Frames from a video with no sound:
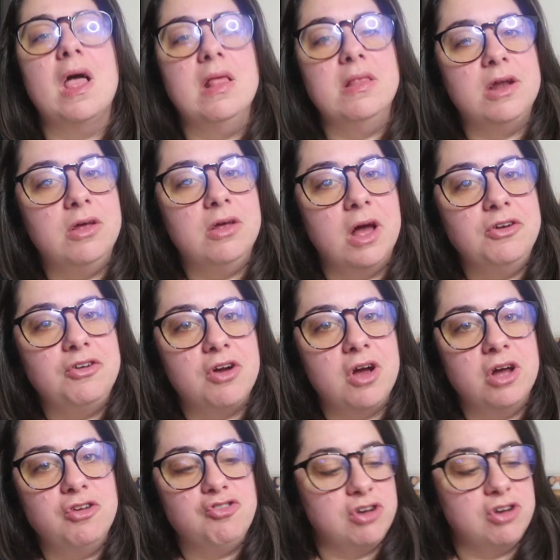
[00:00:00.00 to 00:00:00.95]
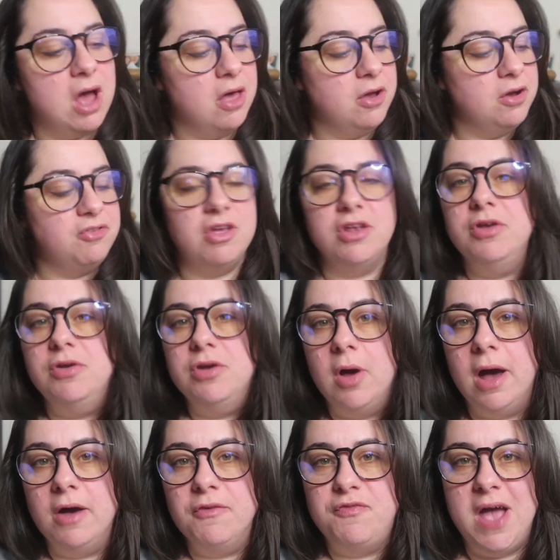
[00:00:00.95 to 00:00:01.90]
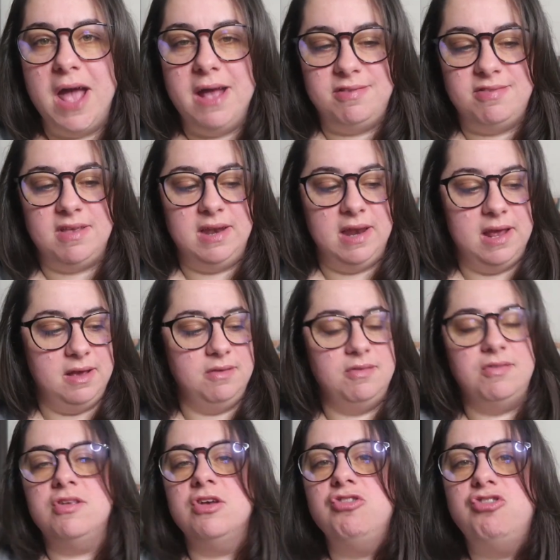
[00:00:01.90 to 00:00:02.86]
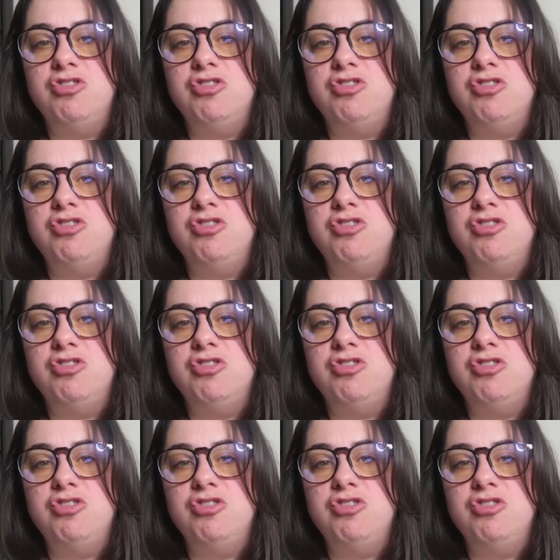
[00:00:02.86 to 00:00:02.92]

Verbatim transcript: a little under a hundred dollars, and you know how fast it is